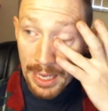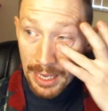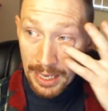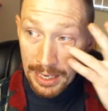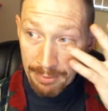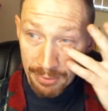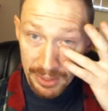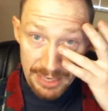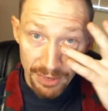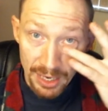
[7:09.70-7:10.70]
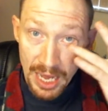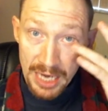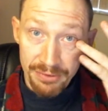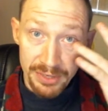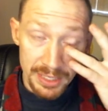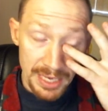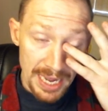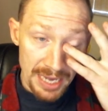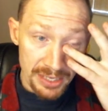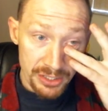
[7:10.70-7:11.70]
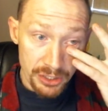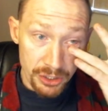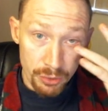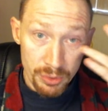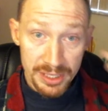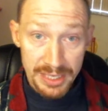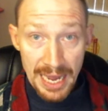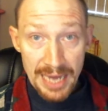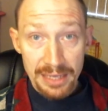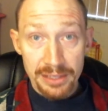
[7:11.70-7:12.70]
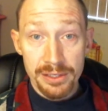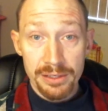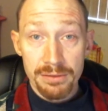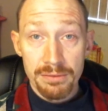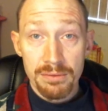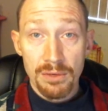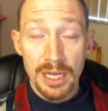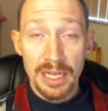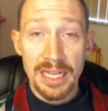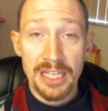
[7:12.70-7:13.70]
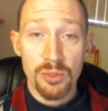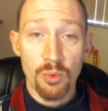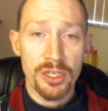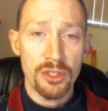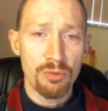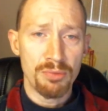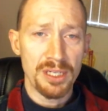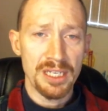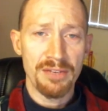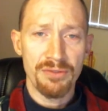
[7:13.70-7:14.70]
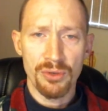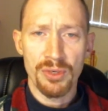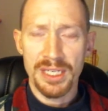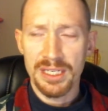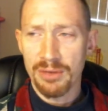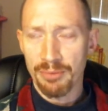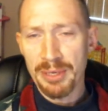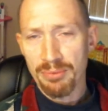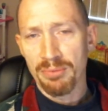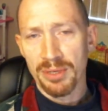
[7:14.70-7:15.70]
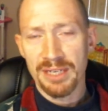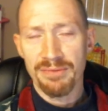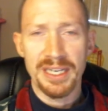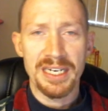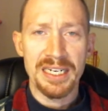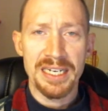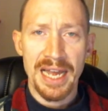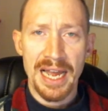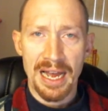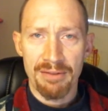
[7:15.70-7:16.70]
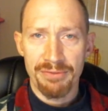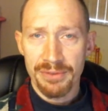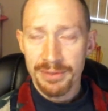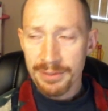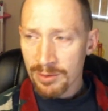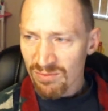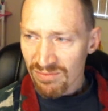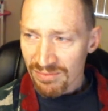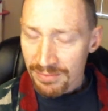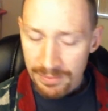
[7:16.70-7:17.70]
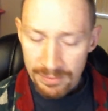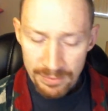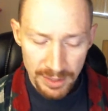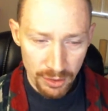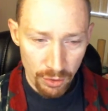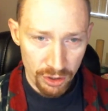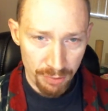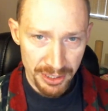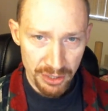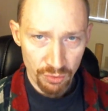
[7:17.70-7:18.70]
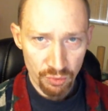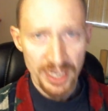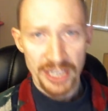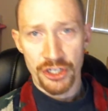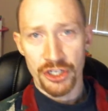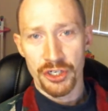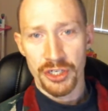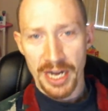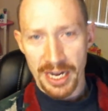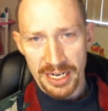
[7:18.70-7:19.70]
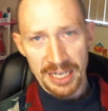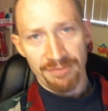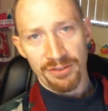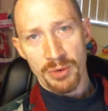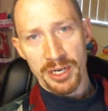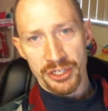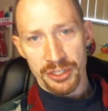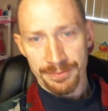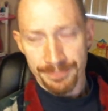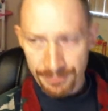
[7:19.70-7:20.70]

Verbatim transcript: and I believe a lot of it has to do with status. And that's what you believe you need or people believe they need to have in order to be rich and influential.